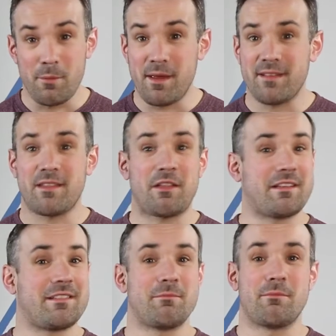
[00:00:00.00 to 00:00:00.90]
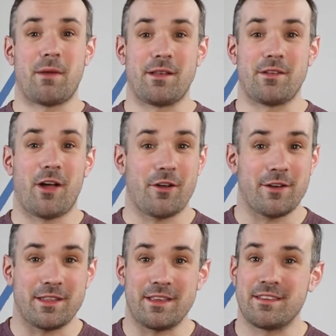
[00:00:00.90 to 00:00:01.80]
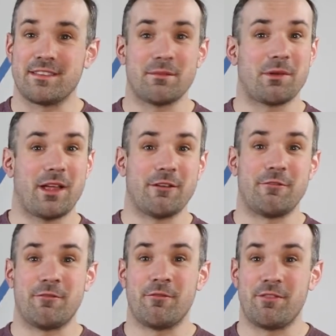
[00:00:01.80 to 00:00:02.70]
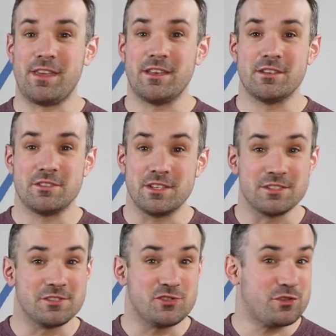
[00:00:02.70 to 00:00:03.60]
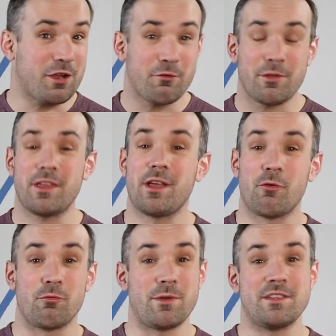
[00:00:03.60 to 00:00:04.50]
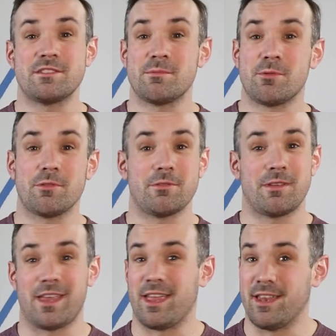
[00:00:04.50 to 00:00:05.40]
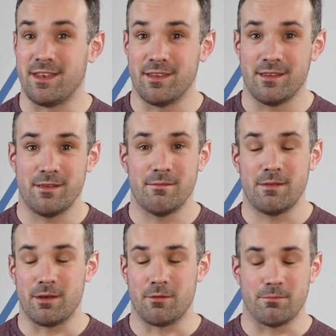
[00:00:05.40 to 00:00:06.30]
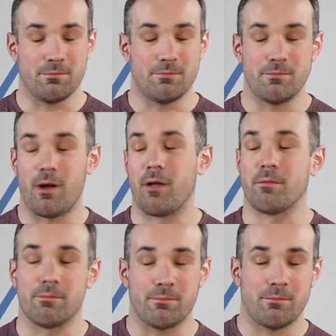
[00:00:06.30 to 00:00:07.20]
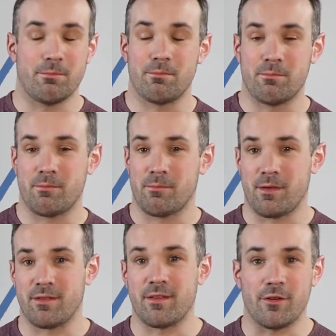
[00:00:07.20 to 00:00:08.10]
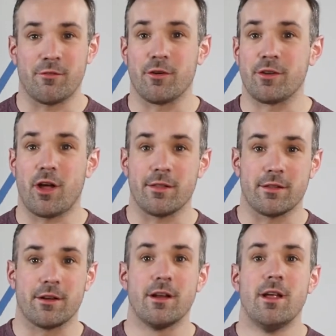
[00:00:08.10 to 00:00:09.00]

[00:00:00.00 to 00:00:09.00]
I make it sound like my daughter Elise is some kind of fiend, she's generally a reasonable kid, all considered for a toddler.